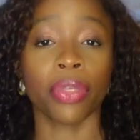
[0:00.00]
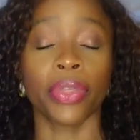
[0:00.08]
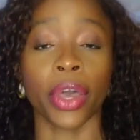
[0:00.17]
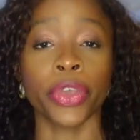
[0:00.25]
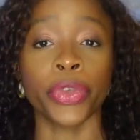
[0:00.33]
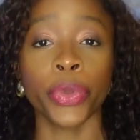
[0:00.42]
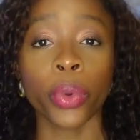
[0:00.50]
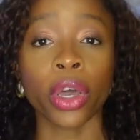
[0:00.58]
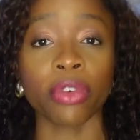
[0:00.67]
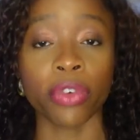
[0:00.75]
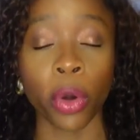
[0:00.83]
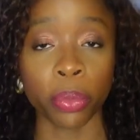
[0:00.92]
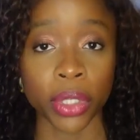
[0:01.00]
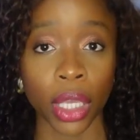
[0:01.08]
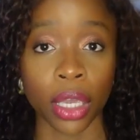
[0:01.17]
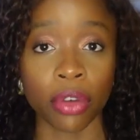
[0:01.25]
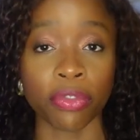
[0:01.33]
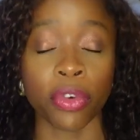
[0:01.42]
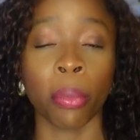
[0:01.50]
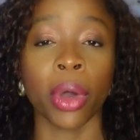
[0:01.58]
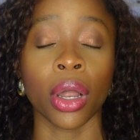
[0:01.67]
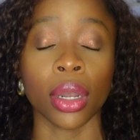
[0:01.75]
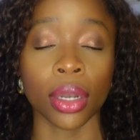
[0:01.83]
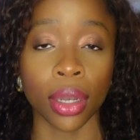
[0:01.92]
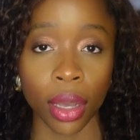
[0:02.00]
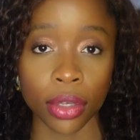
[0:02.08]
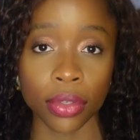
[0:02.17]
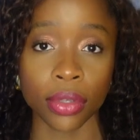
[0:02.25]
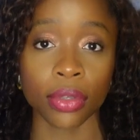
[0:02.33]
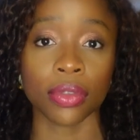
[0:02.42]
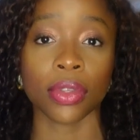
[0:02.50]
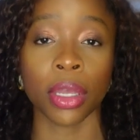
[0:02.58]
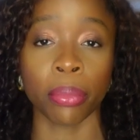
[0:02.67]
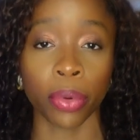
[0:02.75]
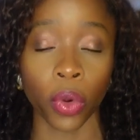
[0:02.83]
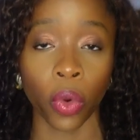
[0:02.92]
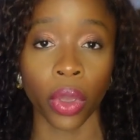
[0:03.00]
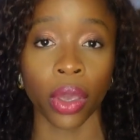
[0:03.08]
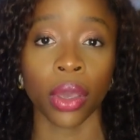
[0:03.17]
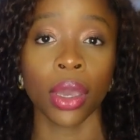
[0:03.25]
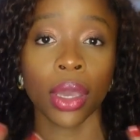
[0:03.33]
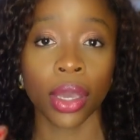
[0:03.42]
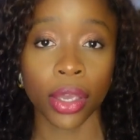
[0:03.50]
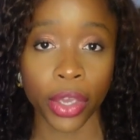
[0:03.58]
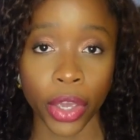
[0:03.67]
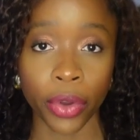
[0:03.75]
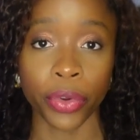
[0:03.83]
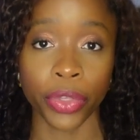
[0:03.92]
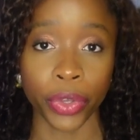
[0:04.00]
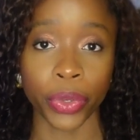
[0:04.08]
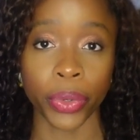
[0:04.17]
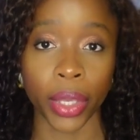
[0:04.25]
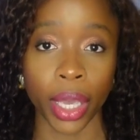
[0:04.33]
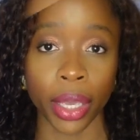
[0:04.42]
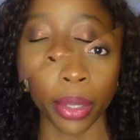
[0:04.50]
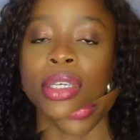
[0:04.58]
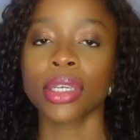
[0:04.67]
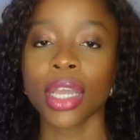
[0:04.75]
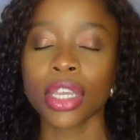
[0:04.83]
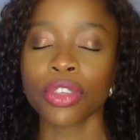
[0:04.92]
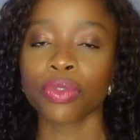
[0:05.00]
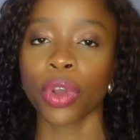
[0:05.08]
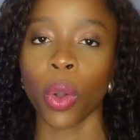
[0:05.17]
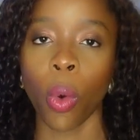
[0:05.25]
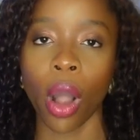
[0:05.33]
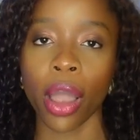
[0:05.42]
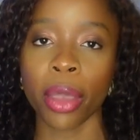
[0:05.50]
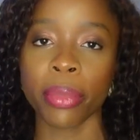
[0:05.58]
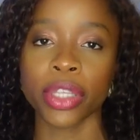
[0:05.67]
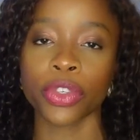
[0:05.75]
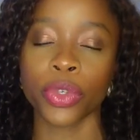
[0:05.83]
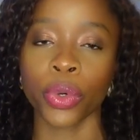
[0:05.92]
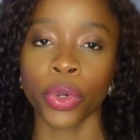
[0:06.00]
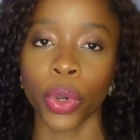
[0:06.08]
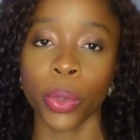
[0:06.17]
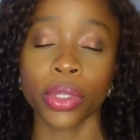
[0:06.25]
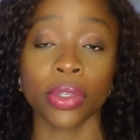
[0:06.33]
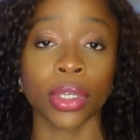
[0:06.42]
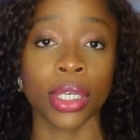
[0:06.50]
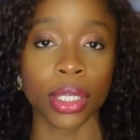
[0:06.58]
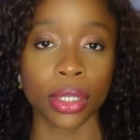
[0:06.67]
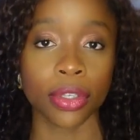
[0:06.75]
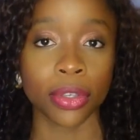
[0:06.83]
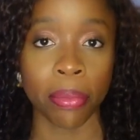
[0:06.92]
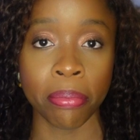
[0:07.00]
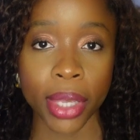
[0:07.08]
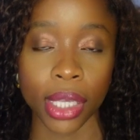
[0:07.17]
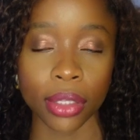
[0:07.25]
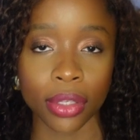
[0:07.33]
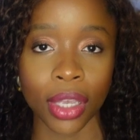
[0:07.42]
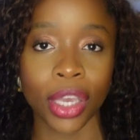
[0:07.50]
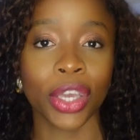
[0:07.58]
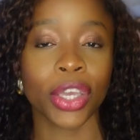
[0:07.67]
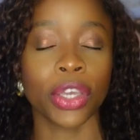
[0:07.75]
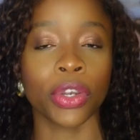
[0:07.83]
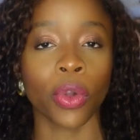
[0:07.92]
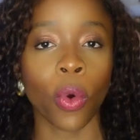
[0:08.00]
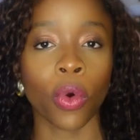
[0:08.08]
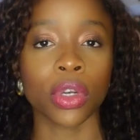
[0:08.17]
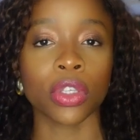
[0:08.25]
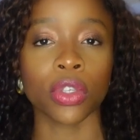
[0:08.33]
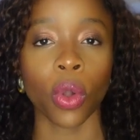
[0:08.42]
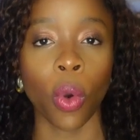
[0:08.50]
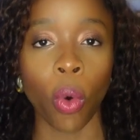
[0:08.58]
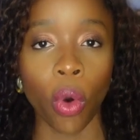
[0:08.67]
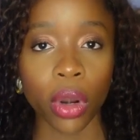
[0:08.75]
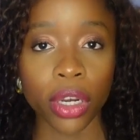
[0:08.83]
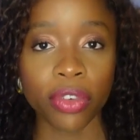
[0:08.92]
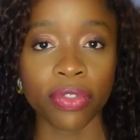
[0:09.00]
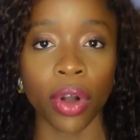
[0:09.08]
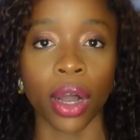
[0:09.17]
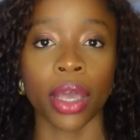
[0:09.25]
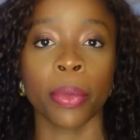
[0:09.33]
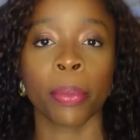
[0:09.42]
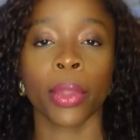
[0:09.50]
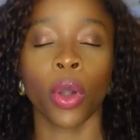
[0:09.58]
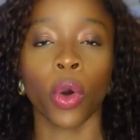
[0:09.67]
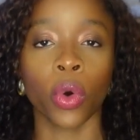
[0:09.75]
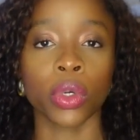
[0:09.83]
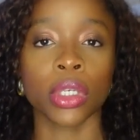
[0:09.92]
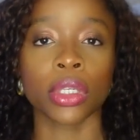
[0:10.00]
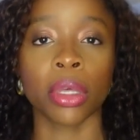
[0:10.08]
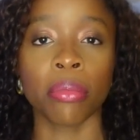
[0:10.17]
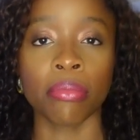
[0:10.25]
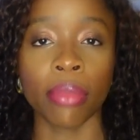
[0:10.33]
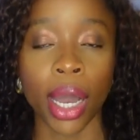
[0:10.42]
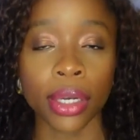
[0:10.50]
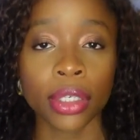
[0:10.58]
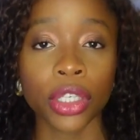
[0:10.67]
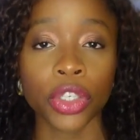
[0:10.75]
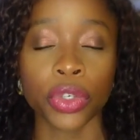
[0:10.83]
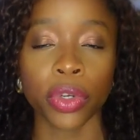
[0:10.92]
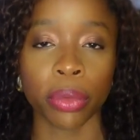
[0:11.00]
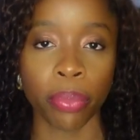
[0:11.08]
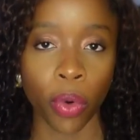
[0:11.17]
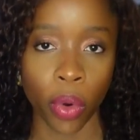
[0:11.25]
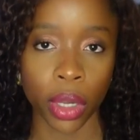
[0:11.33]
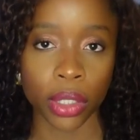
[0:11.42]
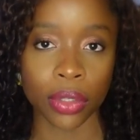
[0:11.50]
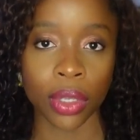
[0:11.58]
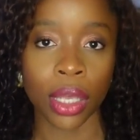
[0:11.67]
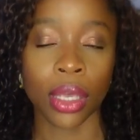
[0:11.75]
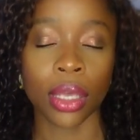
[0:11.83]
that you have obtained from a licensed employer here in the UK. The next requirement you're going to need to meet in order to qualify under the mandatory points